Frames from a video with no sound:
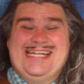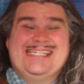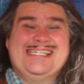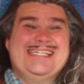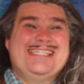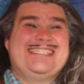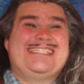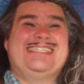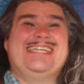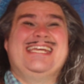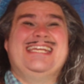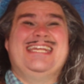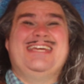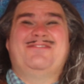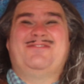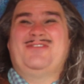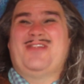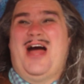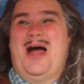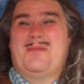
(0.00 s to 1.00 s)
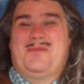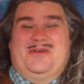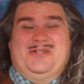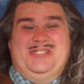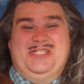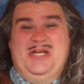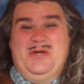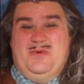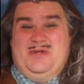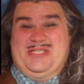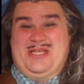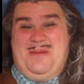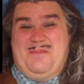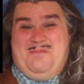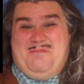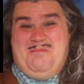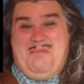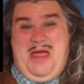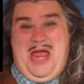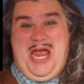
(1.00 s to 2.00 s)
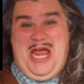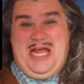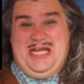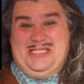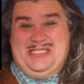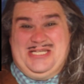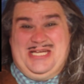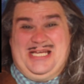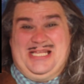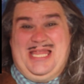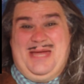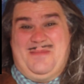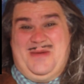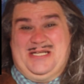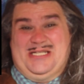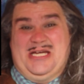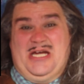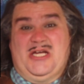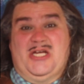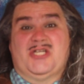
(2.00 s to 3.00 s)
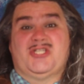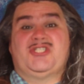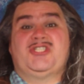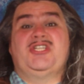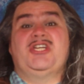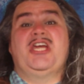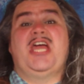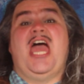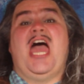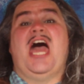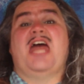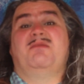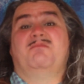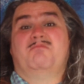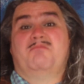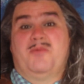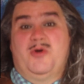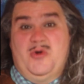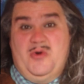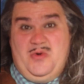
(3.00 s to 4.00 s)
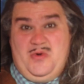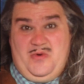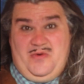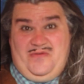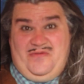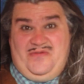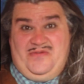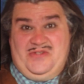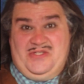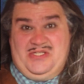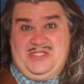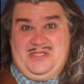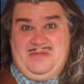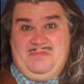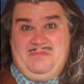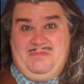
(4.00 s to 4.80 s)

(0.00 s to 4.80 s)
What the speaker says: Cindy Flopper, she was amazing. Let me tell you, she had moves